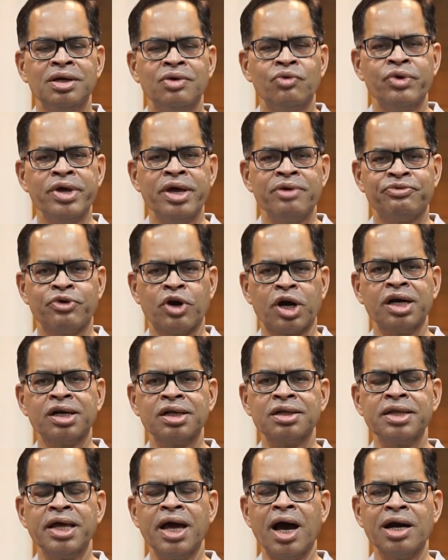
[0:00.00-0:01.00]
We have
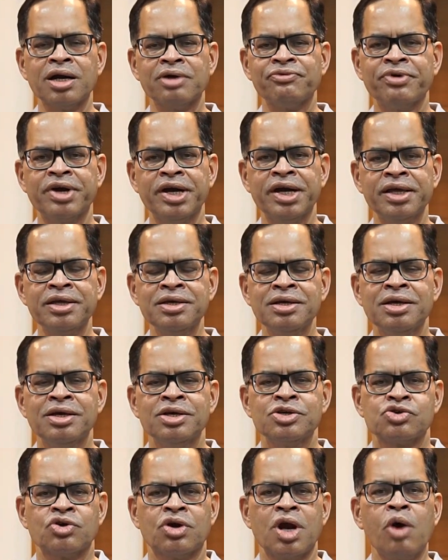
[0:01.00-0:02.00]
forgotten the art of reading,
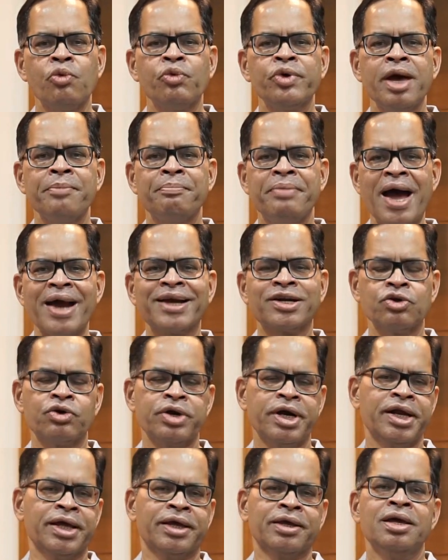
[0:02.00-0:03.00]
so now we are back to
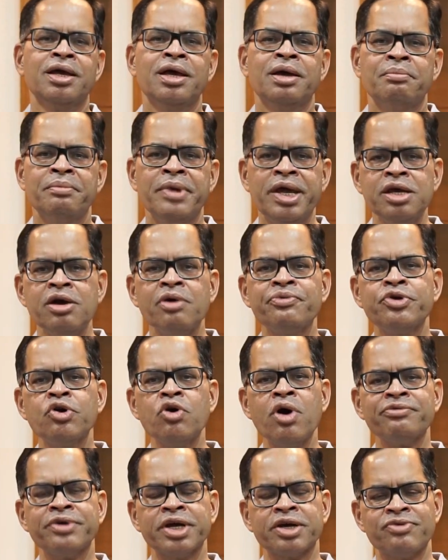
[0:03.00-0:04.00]
reading. Many of you
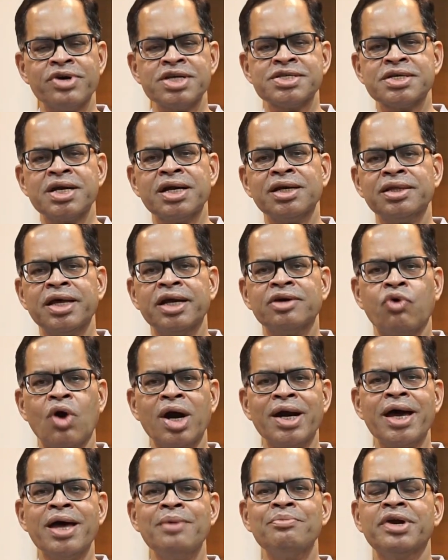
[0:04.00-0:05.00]
have requested that
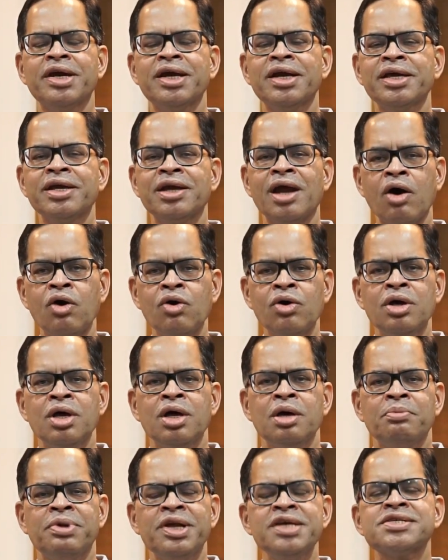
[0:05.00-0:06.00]
what I am reading now,
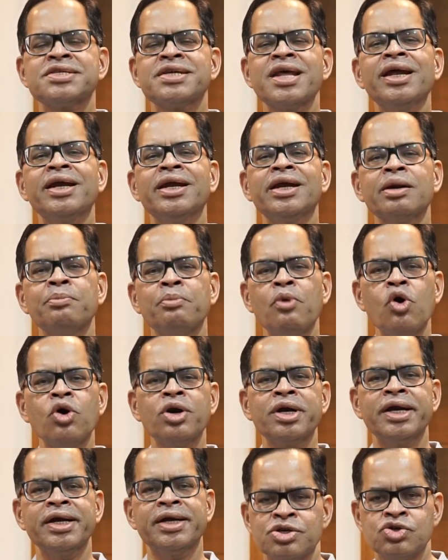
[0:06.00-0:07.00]
please tell a little more
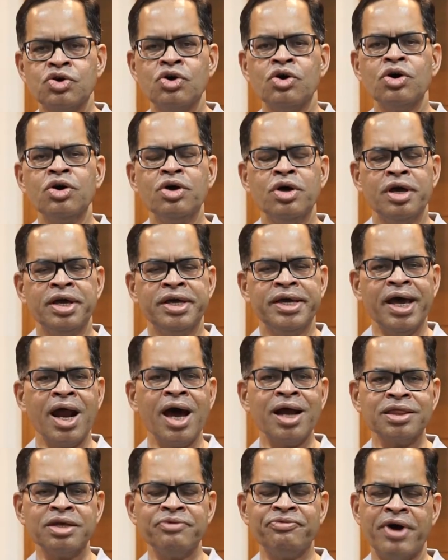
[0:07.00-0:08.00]
detail. So here
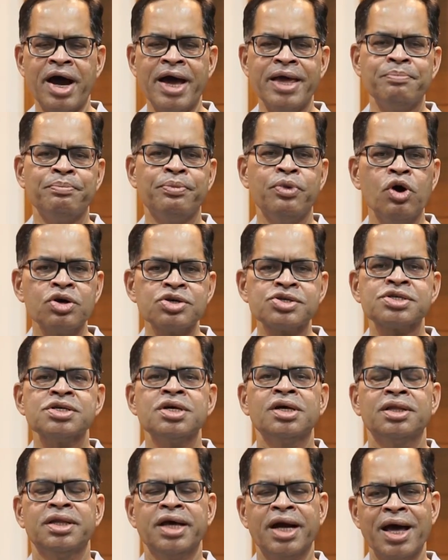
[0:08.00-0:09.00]
are the 5
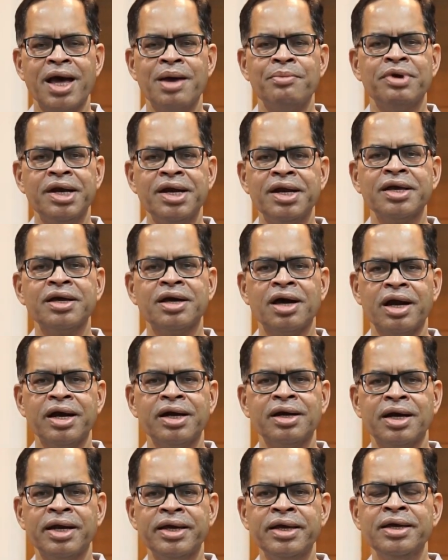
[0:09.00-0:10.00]
books that I am reading
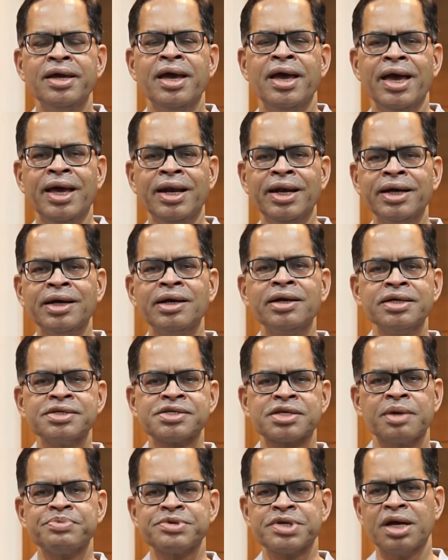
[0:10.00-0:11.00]
currently, a little
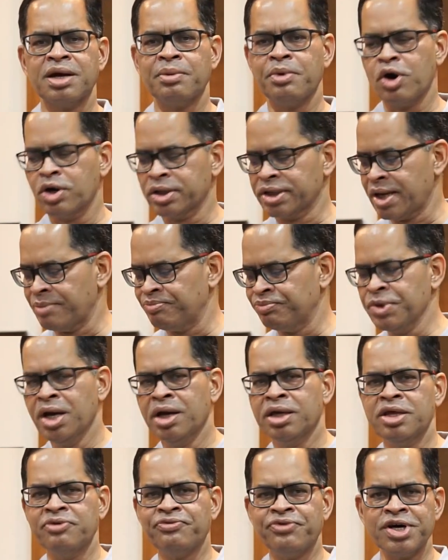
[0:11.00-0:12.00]
description about them.
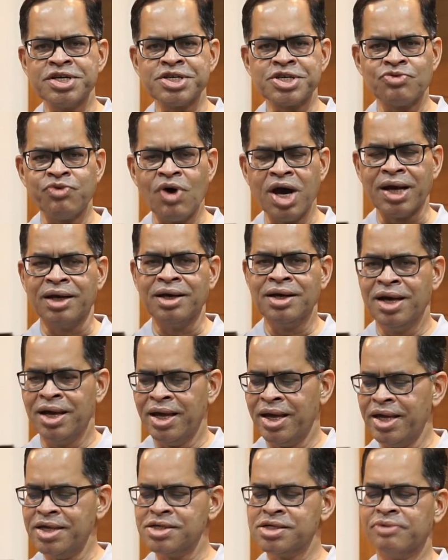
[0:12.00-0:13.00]
The first one
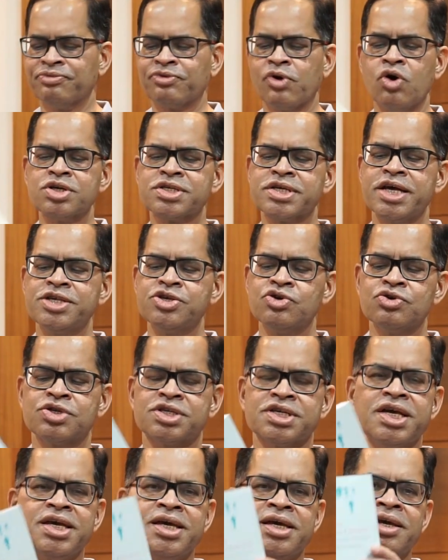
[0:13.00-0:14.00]
is, of course, as you
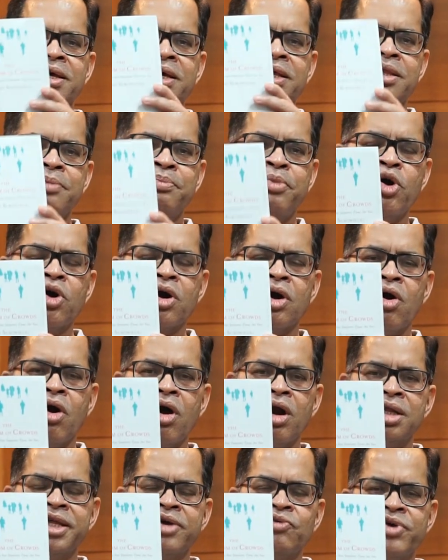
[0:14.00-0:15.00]
see, the book
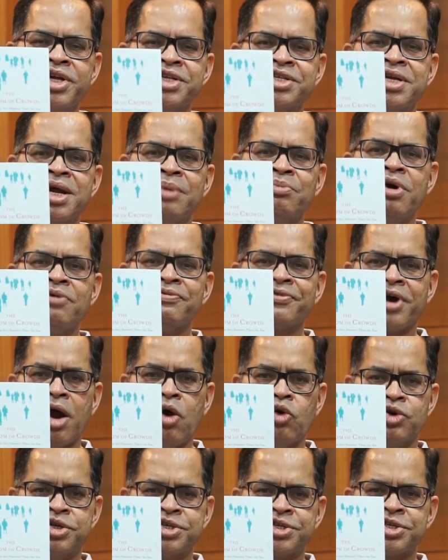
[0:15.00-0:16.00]
called The Wisdom of
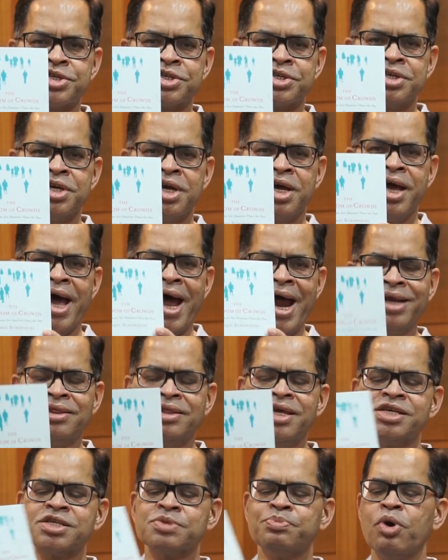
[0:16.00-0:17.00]
Crowds. And
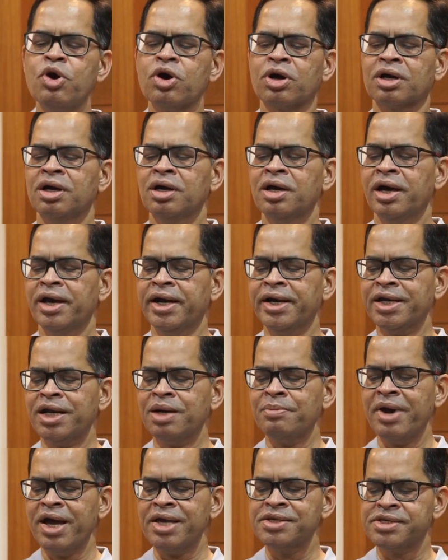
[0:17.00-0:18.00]
this book,
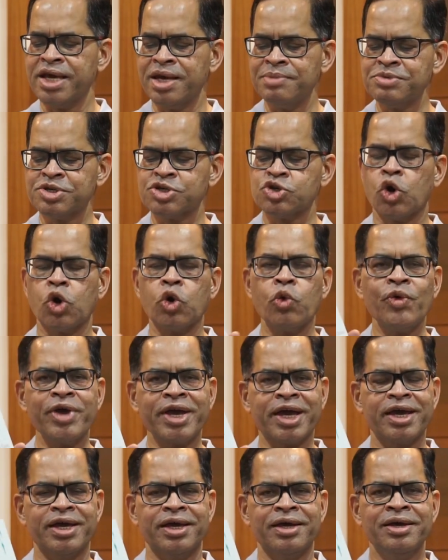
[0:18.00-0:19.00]
written by James
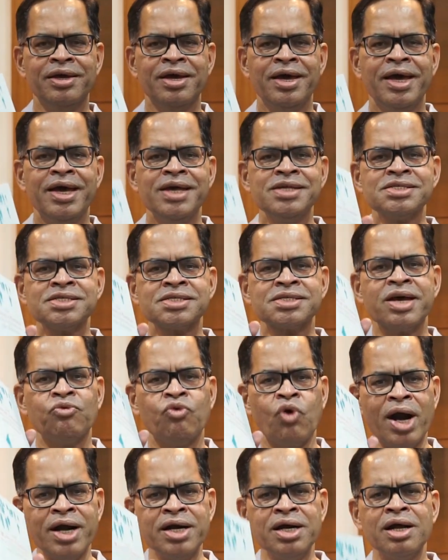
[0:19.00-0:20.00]
Surowiecki, is a
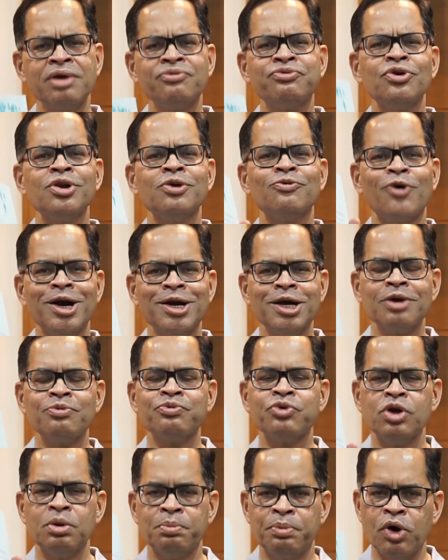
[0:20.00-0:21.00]
wonderful,
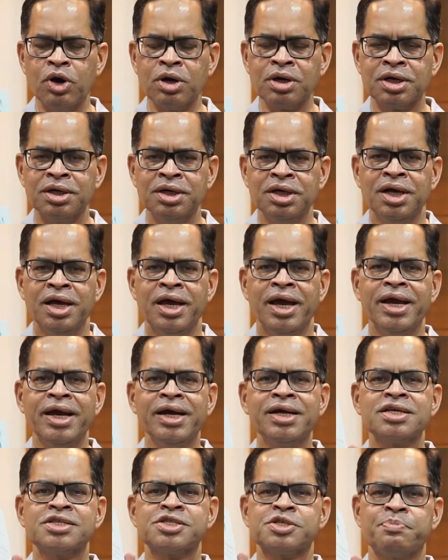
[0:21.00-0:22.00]
wonderful book.
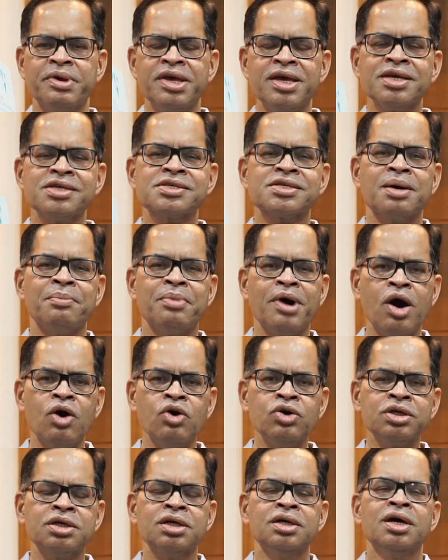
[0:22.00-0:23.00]
It speaks
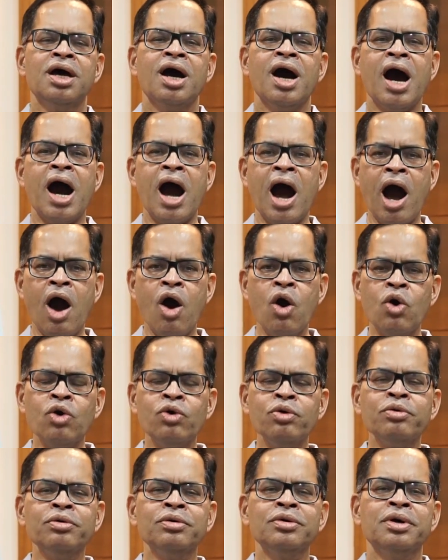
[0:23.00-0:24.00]
about
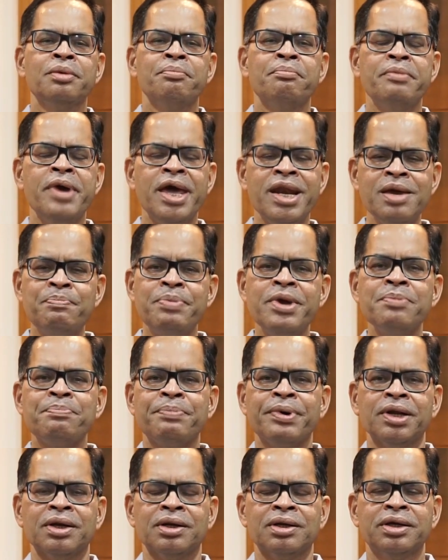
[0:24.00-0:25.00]
how many
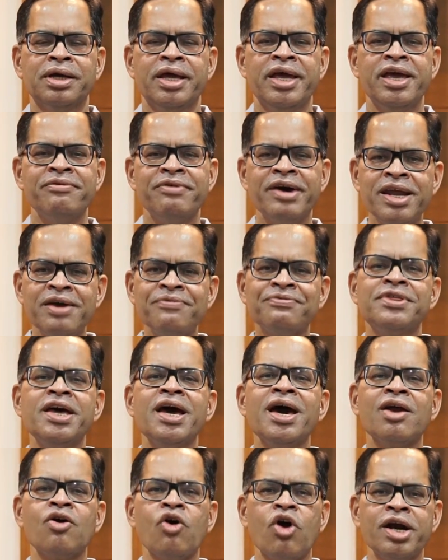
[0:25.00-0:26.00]
people, even if
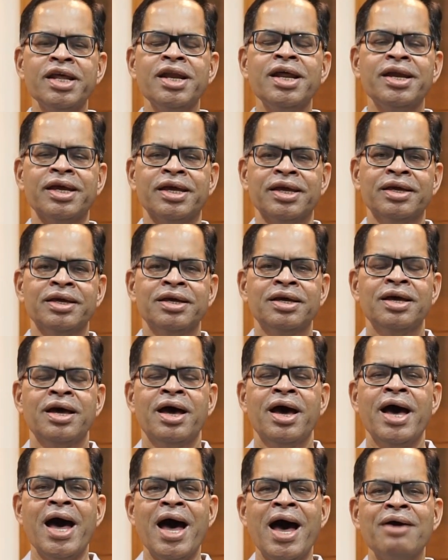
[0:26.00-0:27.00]
they are ordinary,
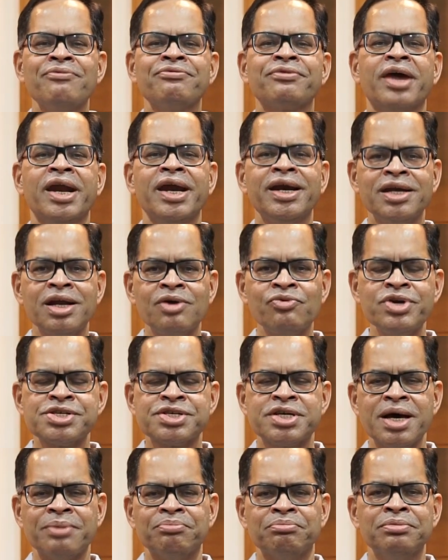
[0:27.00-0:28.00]
have greater
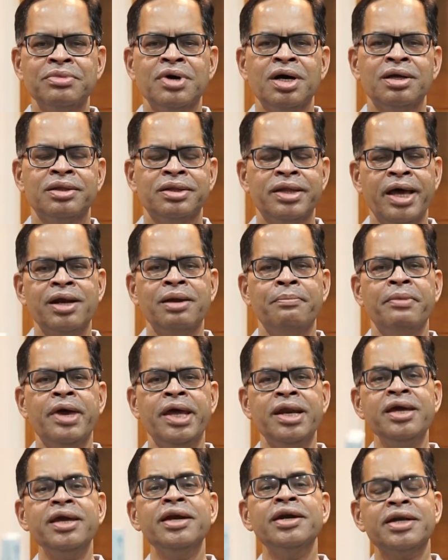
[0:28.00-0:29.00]
wisdom than
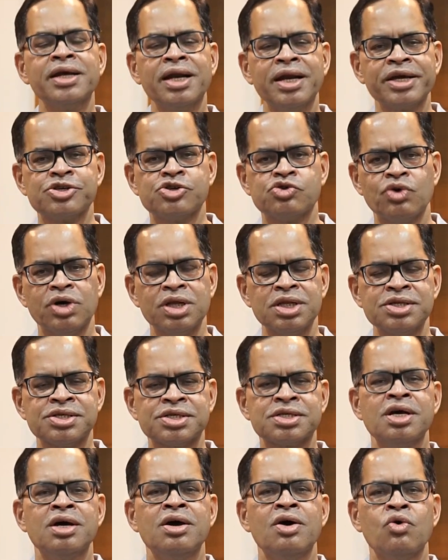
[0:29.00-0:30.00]
many
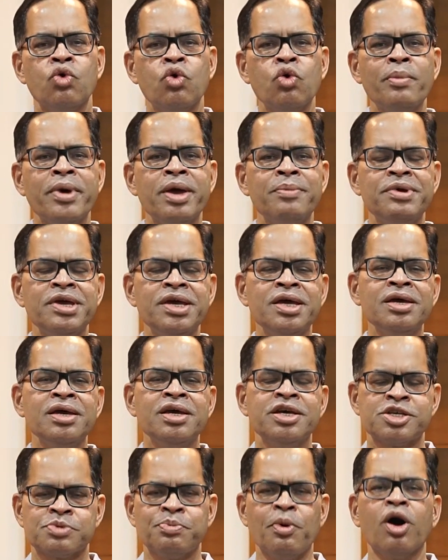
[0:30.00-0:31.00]
intellectuals who may be
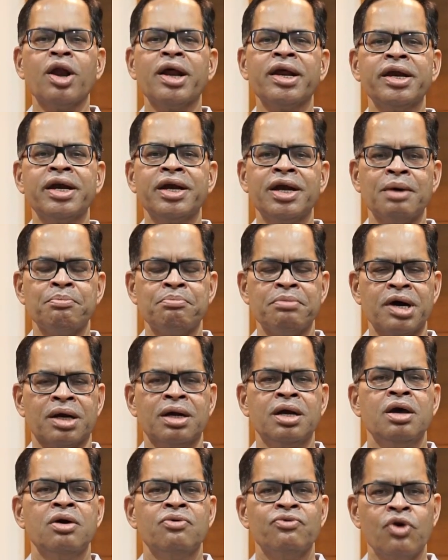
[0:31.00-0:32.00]
smaller in number.
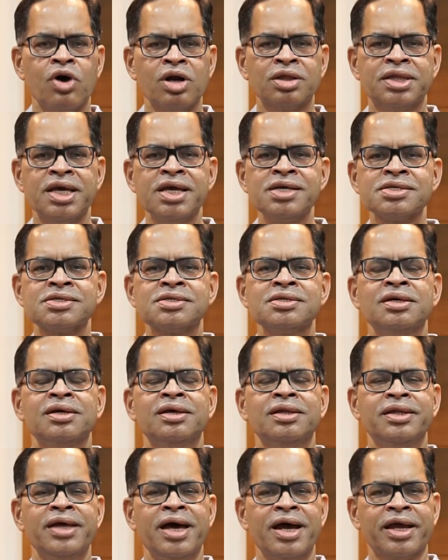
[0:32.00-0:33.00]
For this,
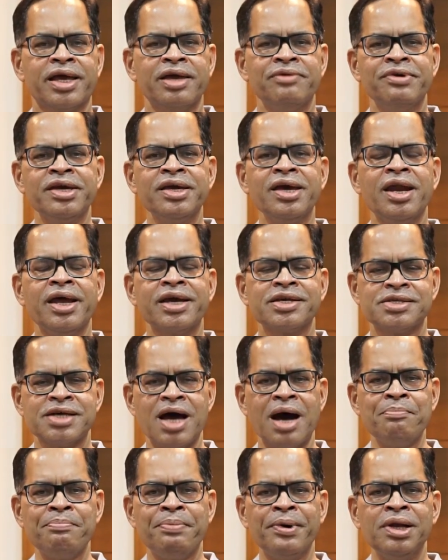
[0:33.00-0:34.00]
they are giving an
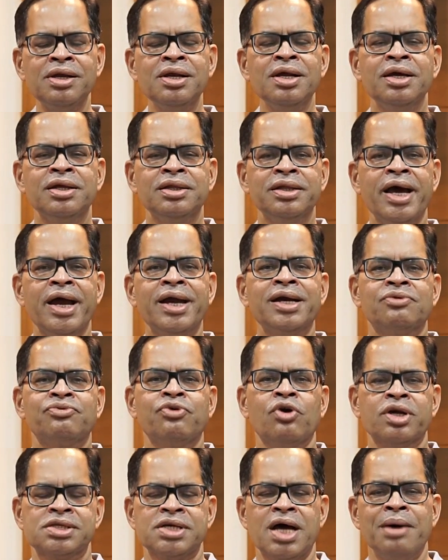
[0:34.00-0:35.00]
example that,
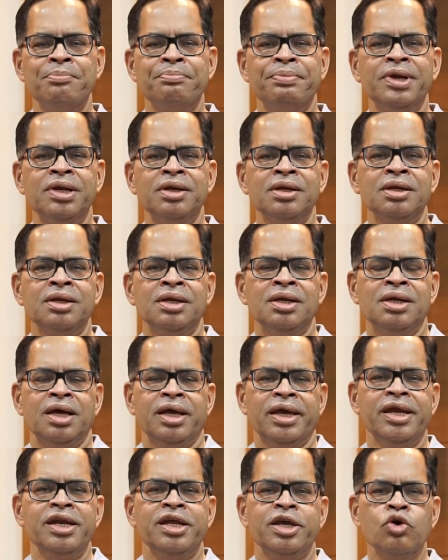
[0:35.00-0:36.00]
for example,
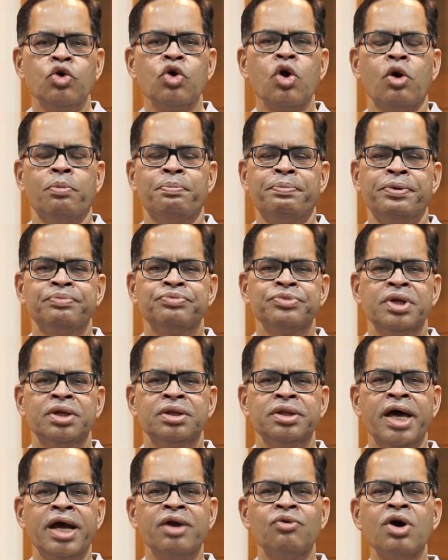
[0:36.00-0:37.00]
in Europe,
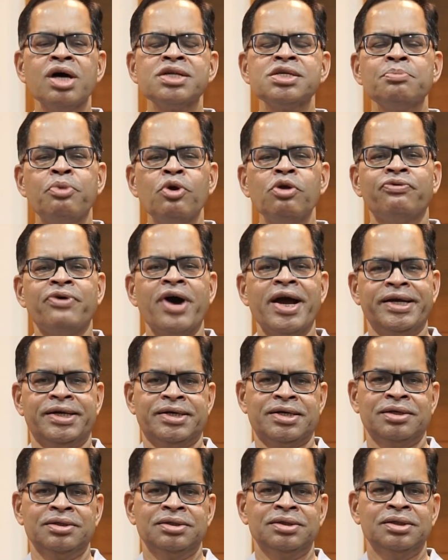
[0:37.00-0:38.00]
there was a bullfight.